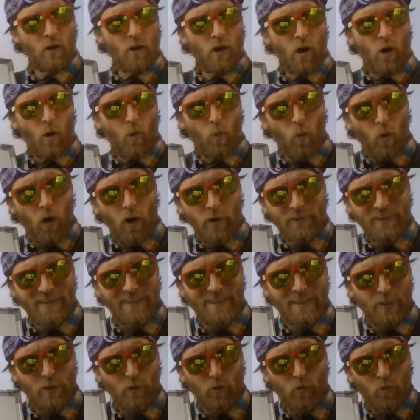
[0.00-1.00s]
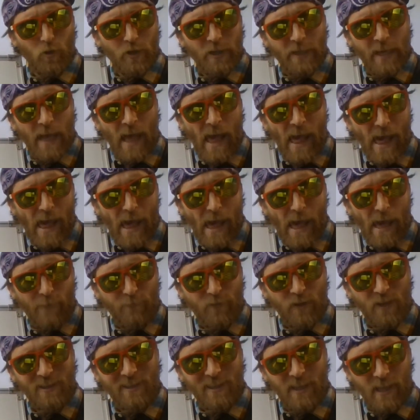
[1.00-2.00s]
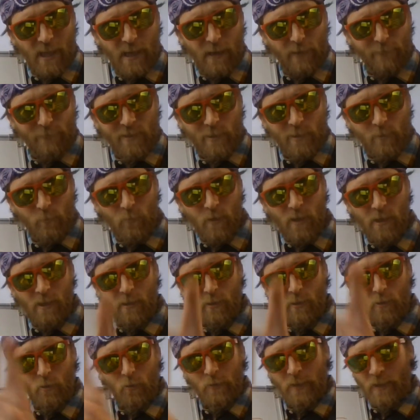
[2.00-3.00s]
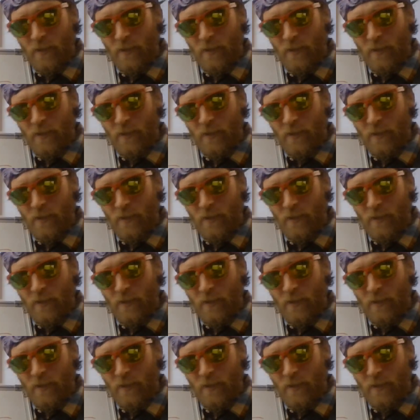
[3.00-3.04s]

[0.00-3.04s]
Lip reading: What do we have left? Well, we